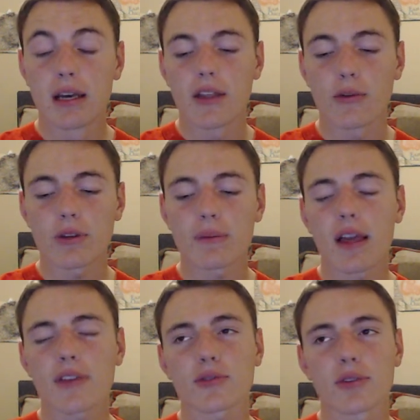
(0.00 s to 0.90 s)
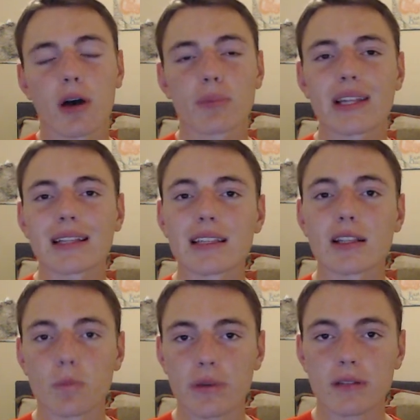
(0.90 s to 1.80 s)
And the remaster helped out a
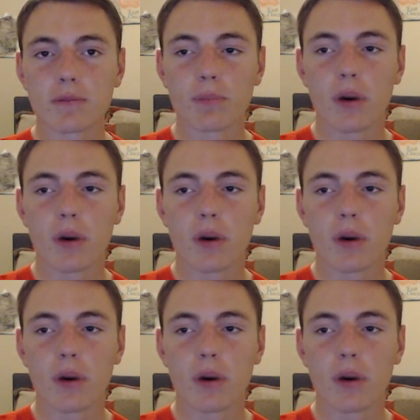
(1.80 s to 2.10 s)
little bit,